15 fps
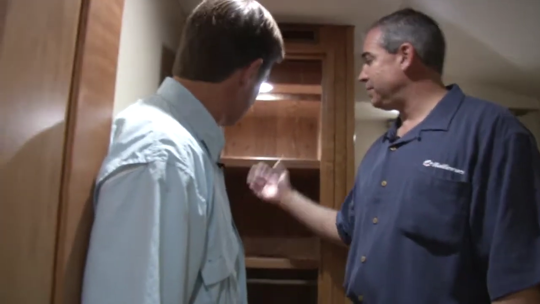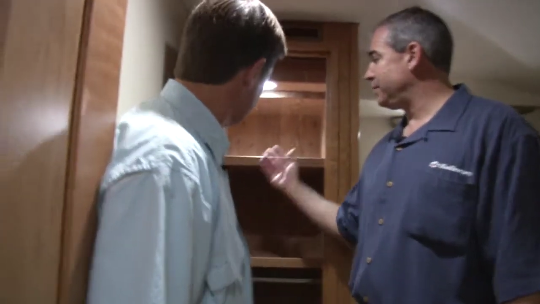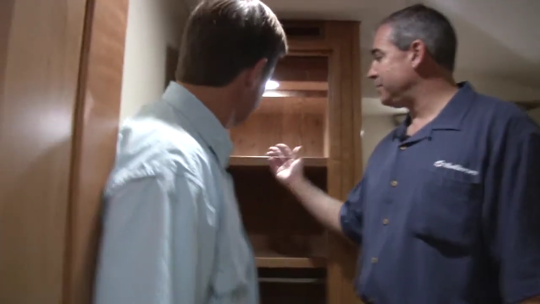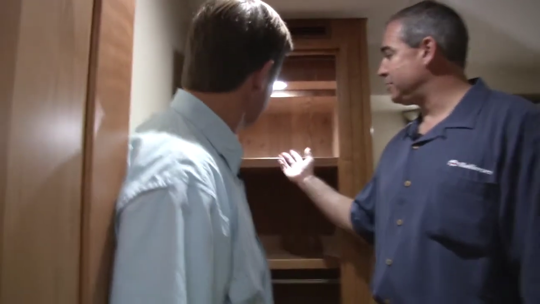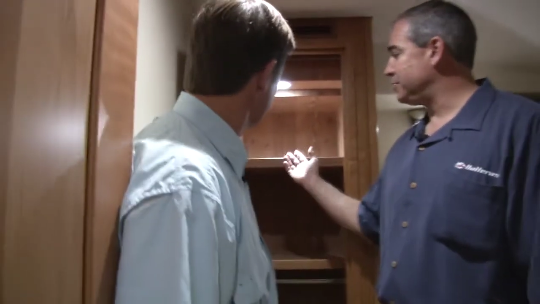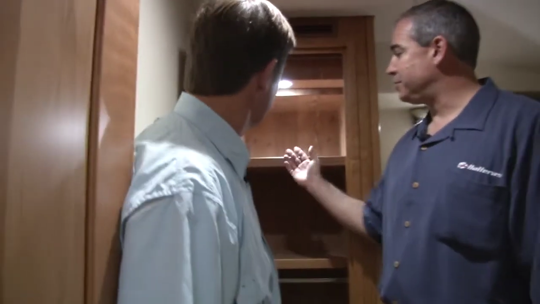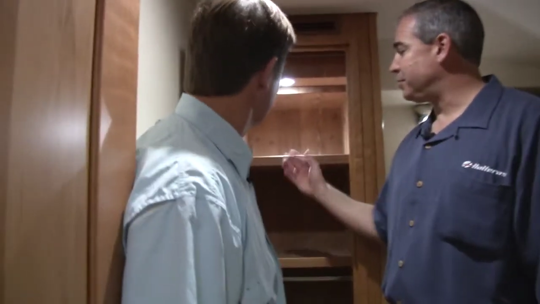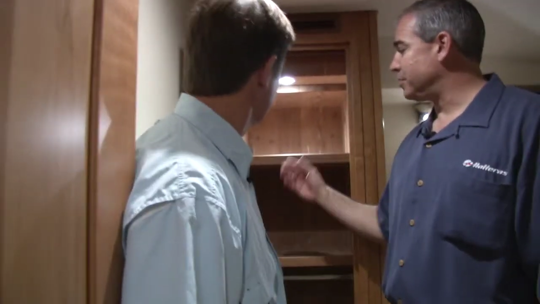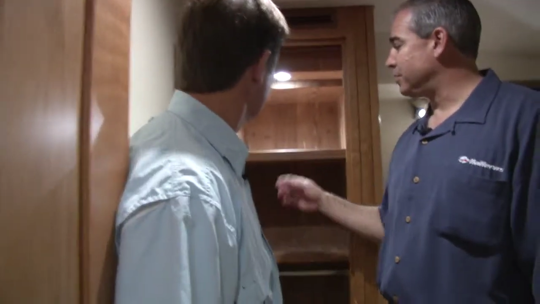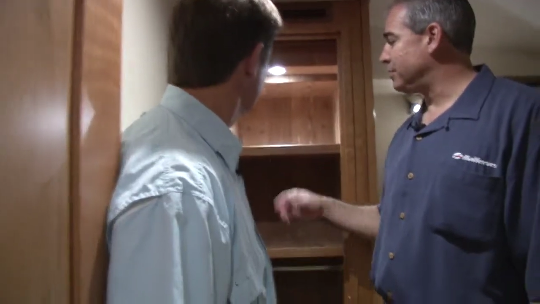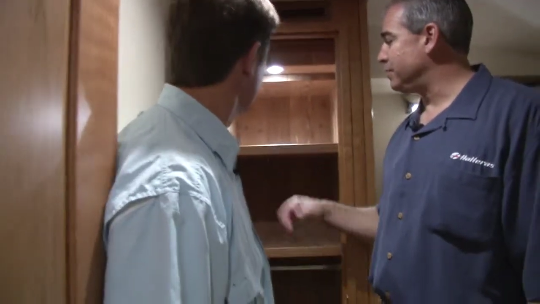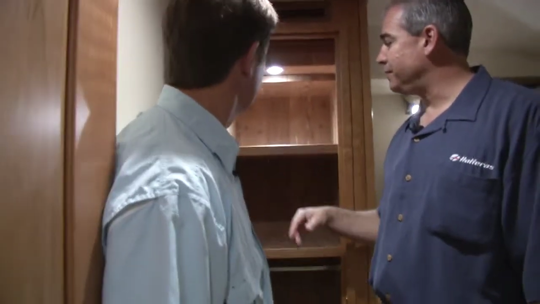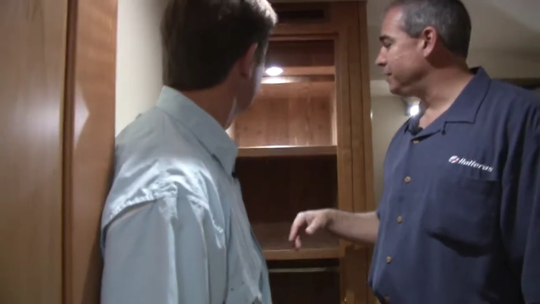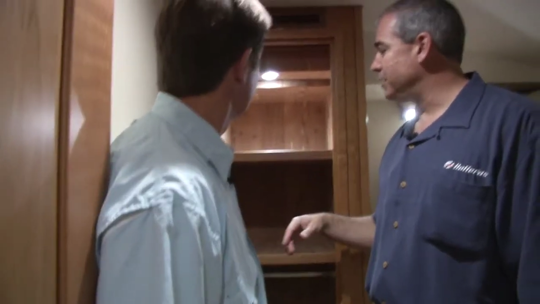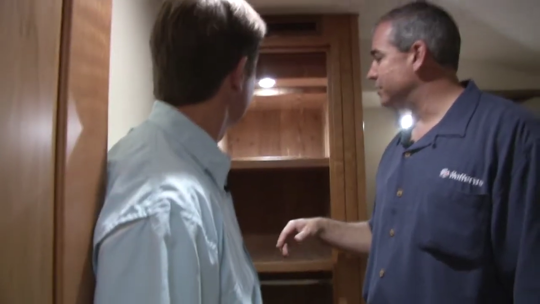And this is part of
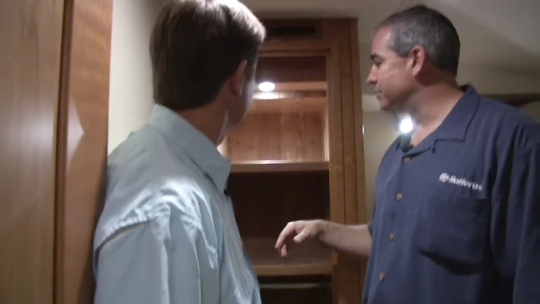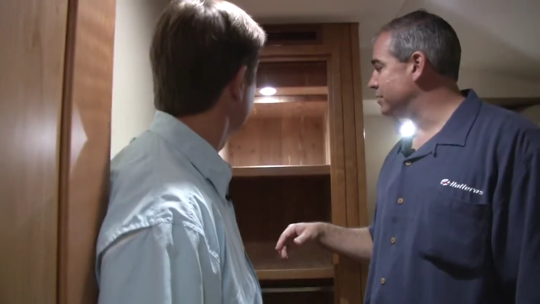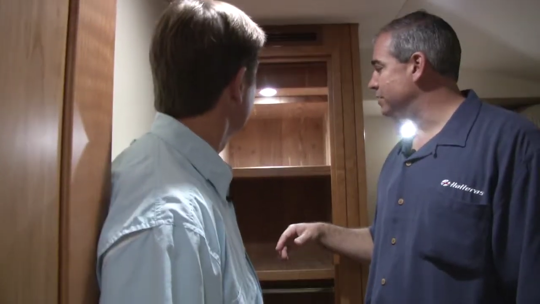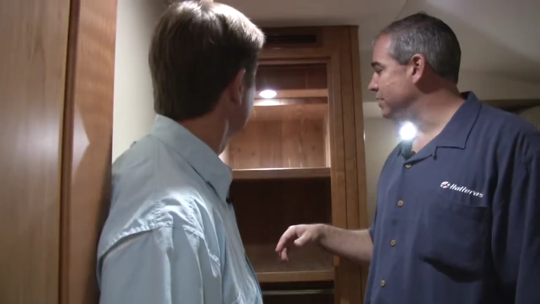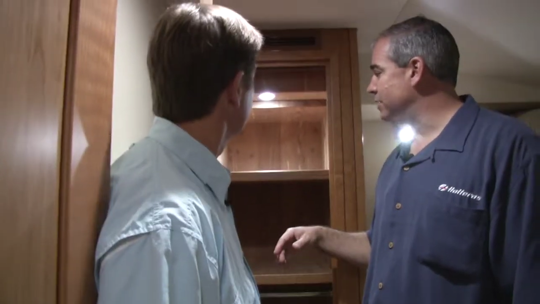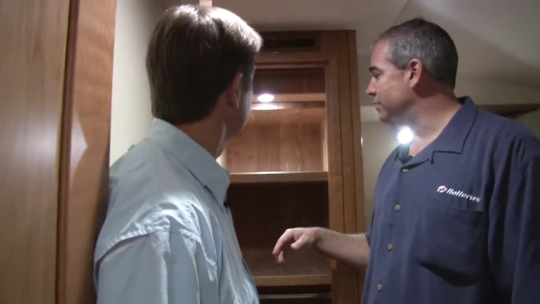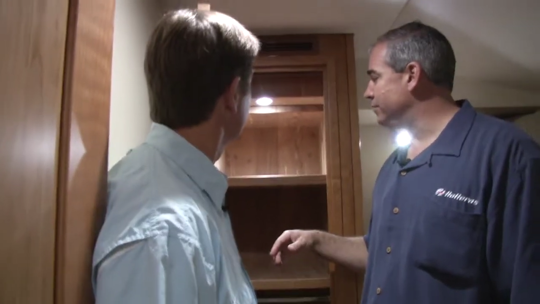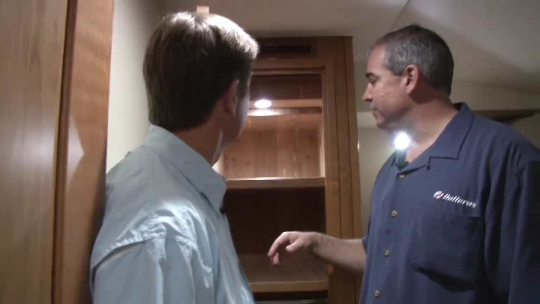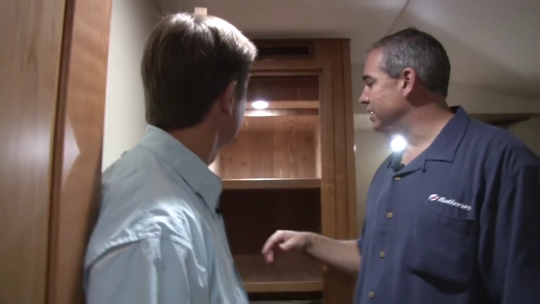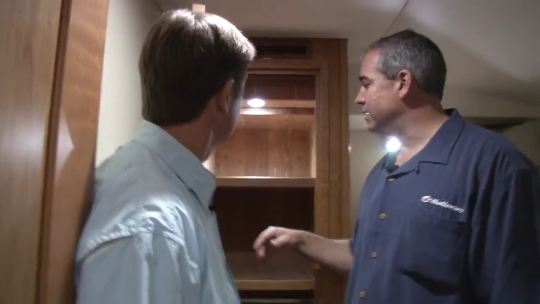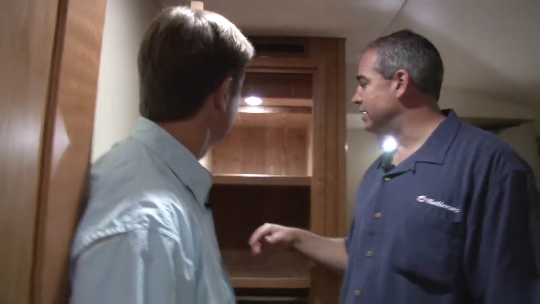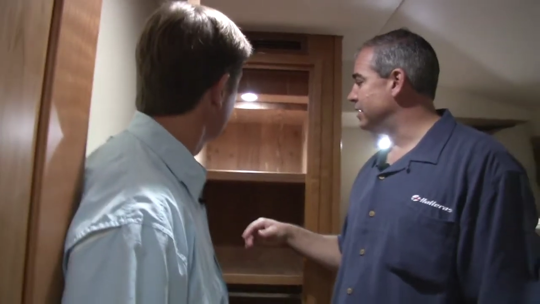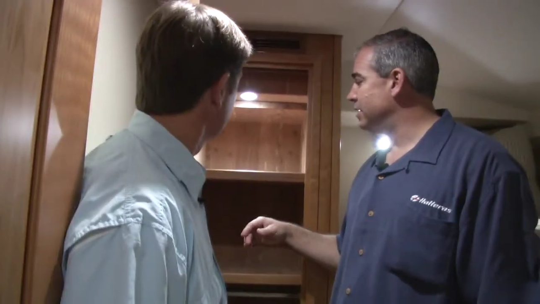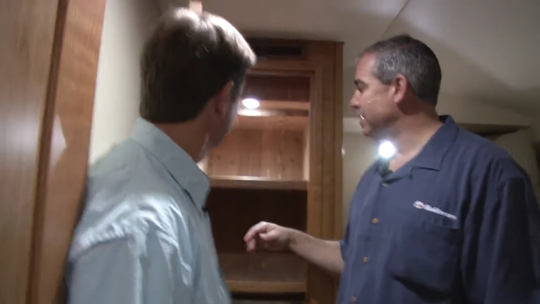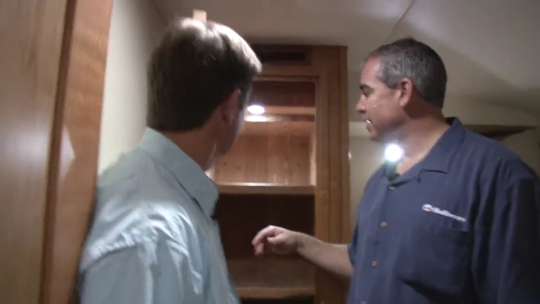the VOC that we
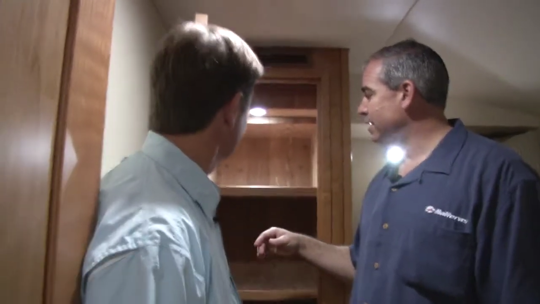did,